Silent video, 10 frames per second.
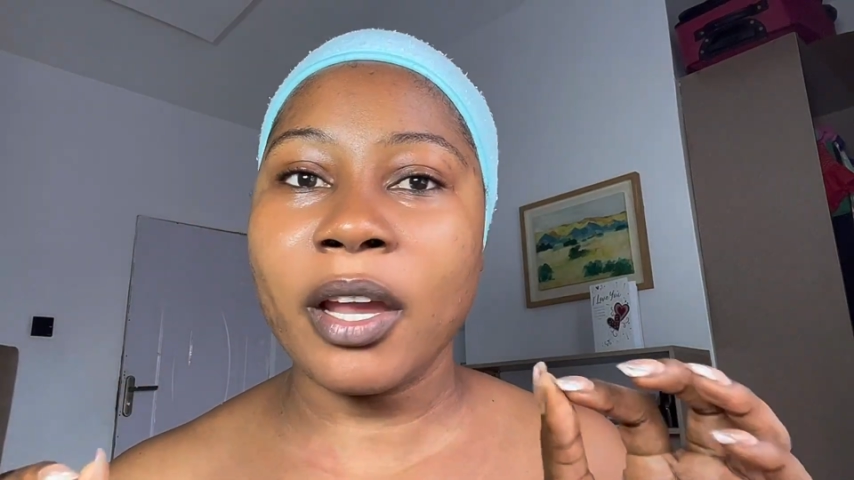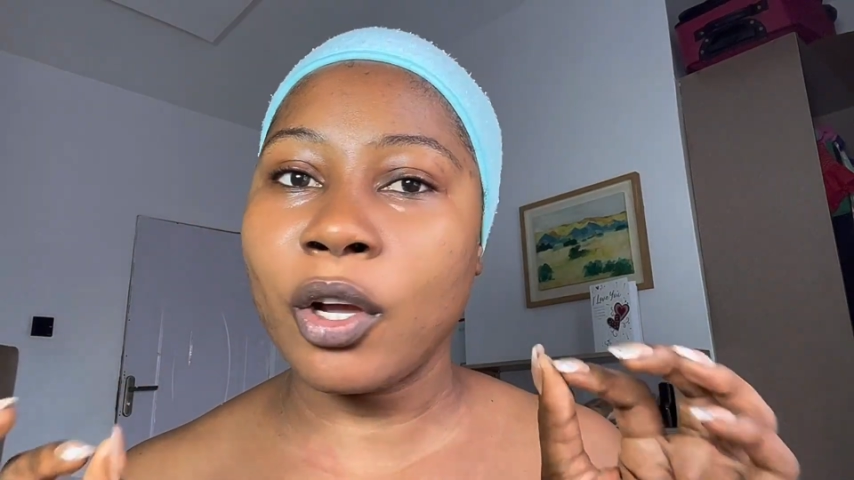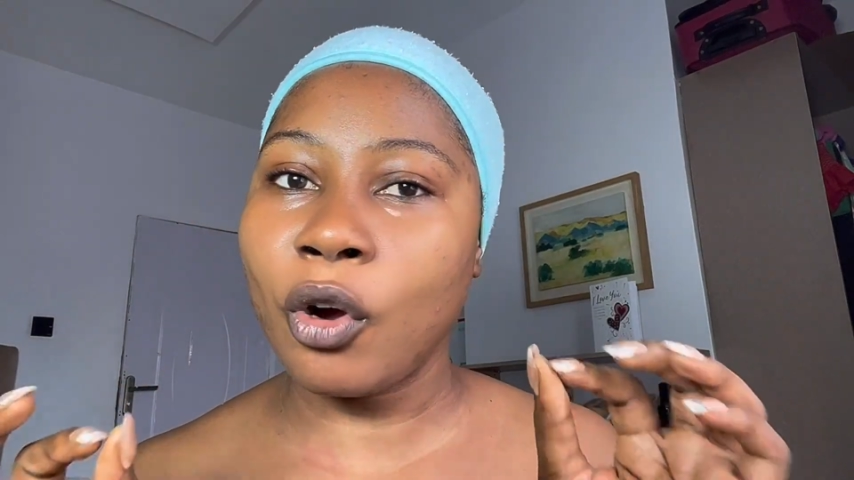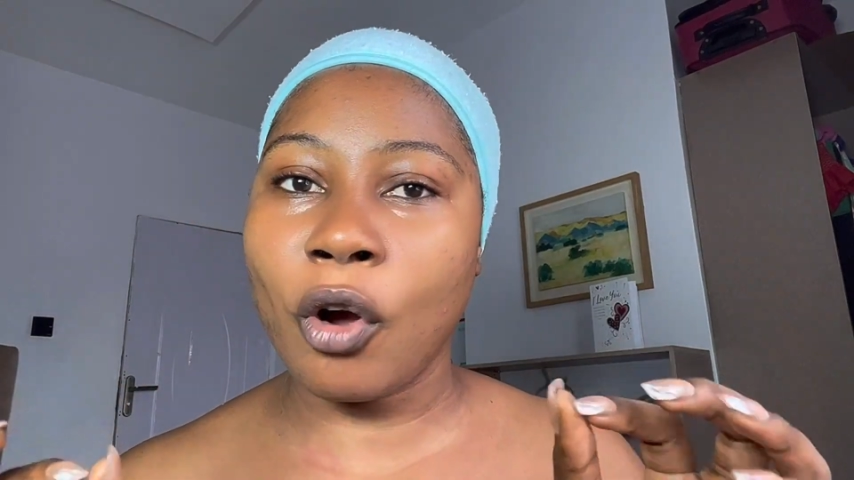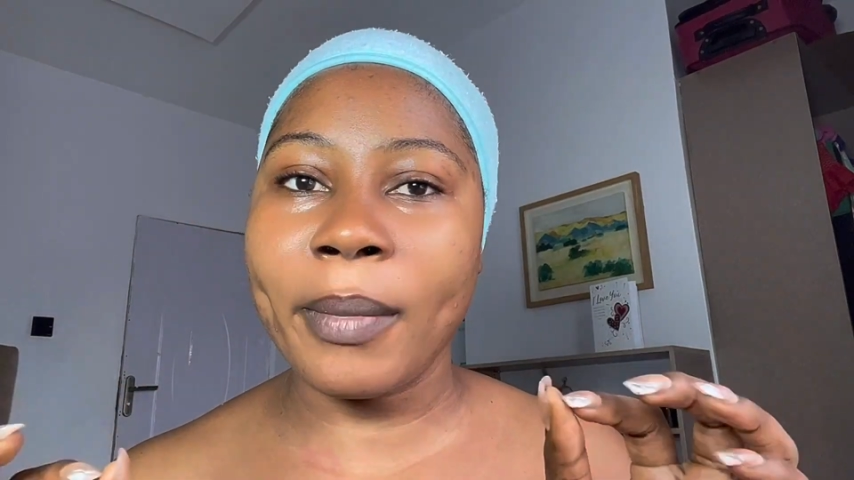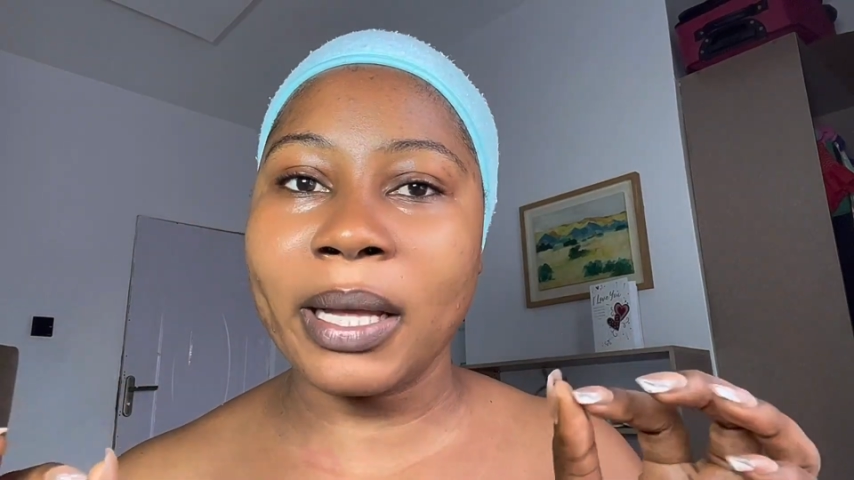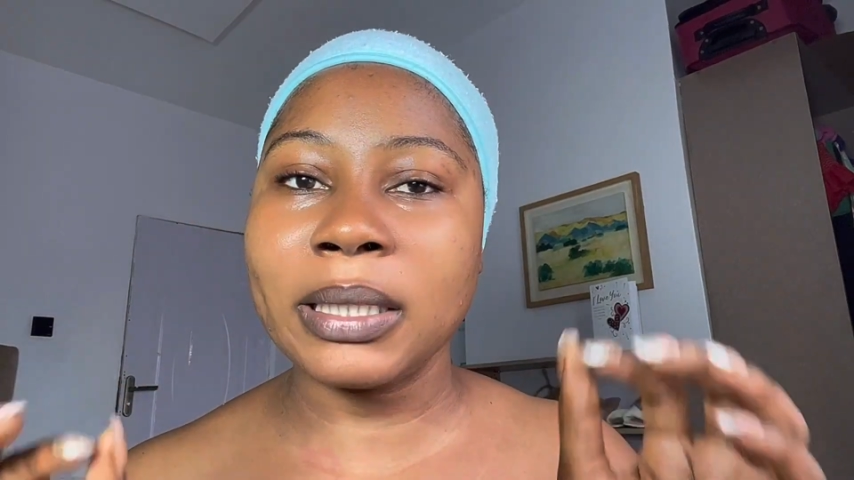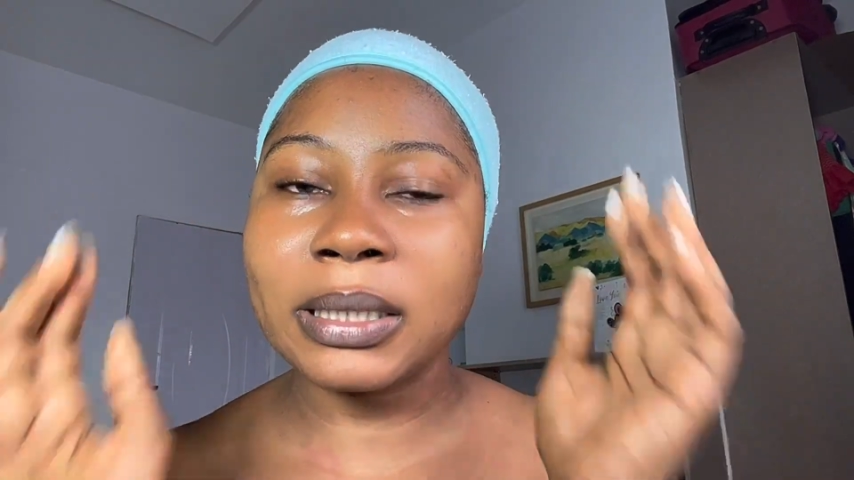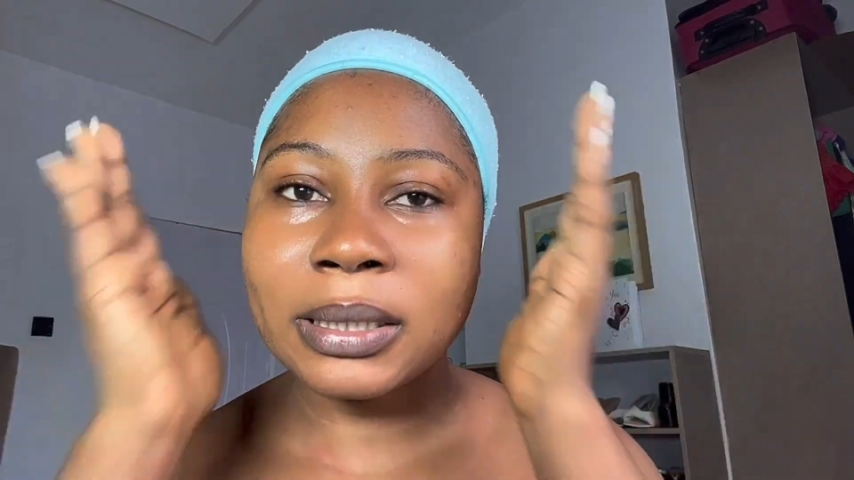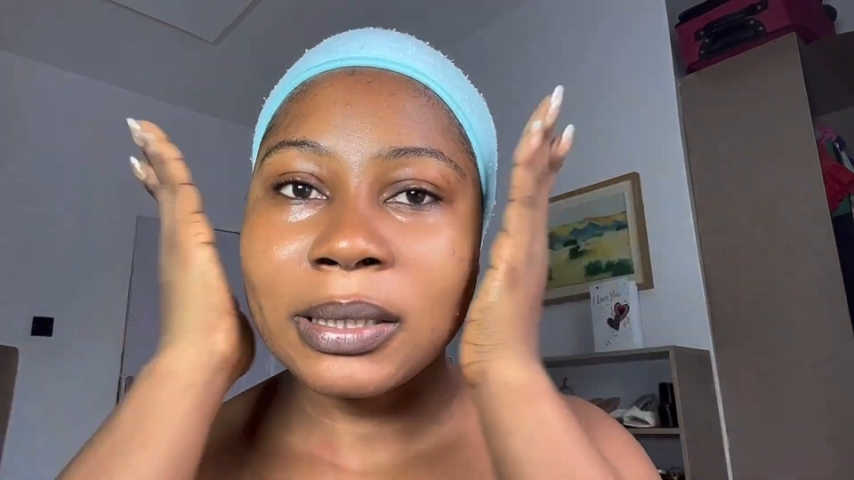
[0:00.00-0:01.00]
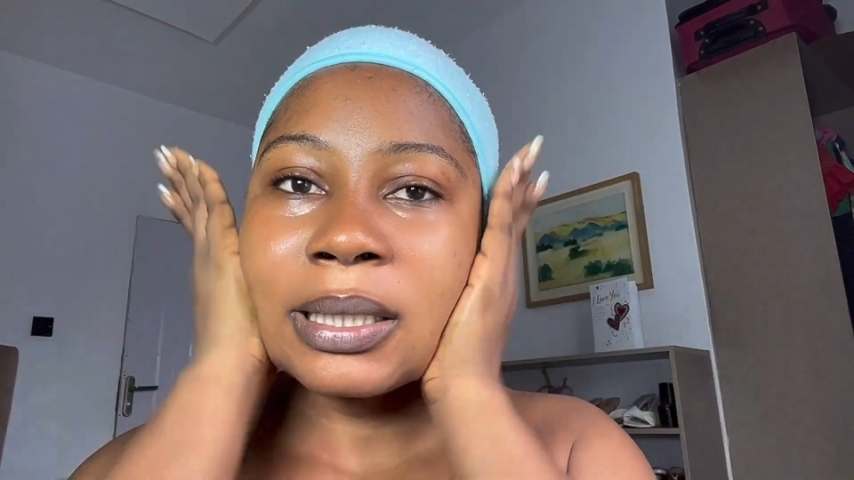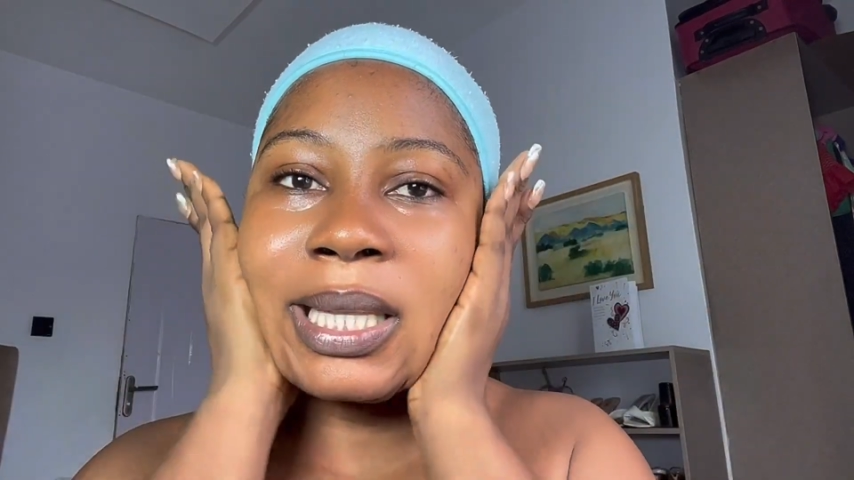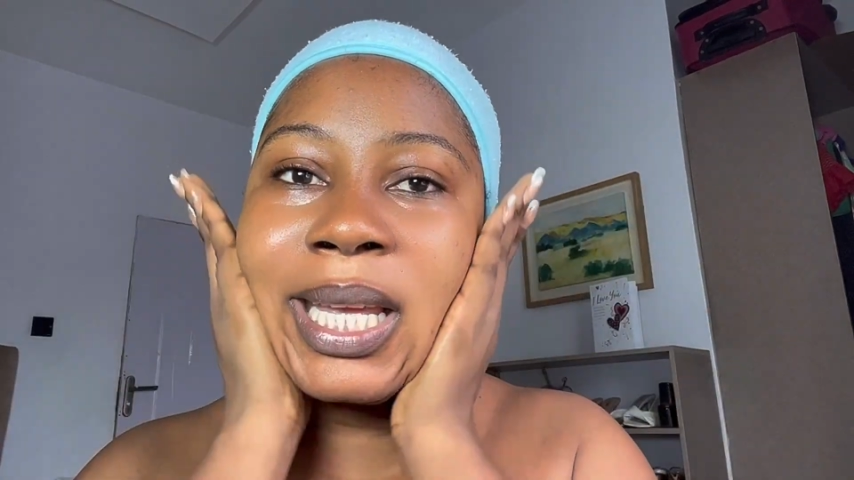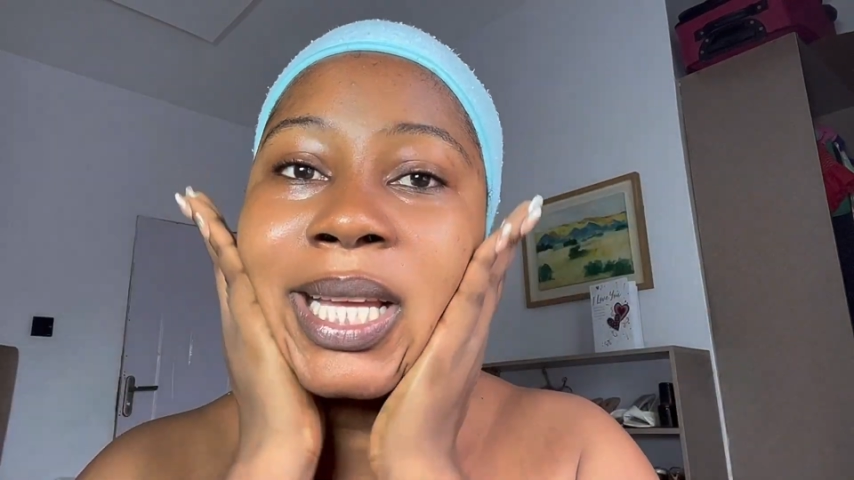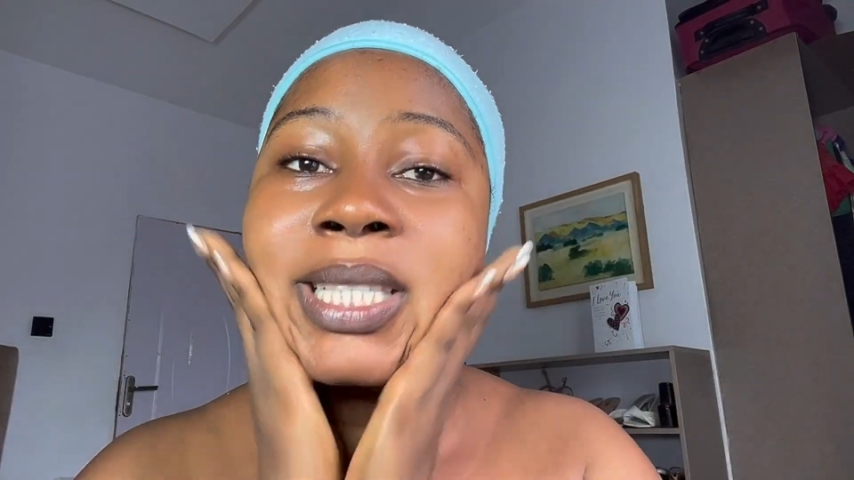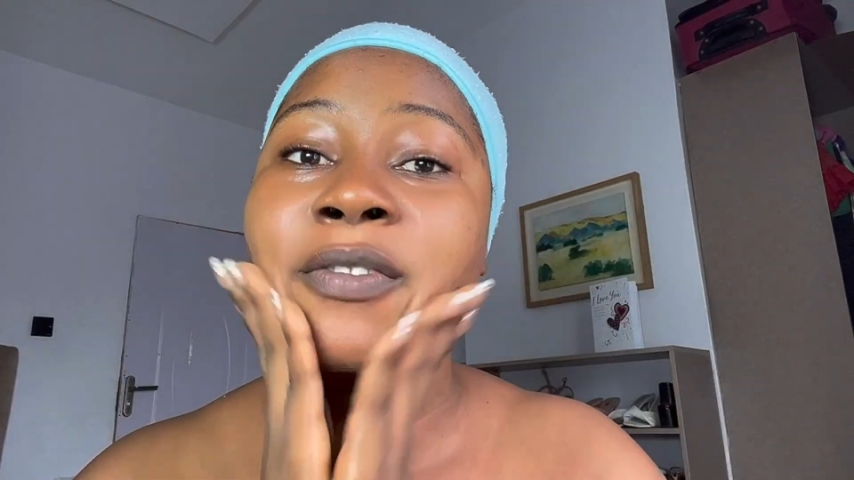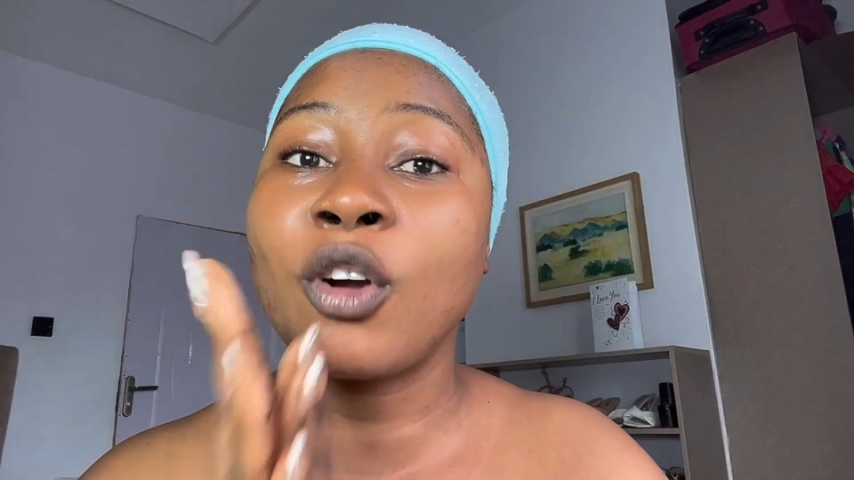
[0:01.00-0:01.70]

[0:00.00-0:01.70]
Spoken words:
a negative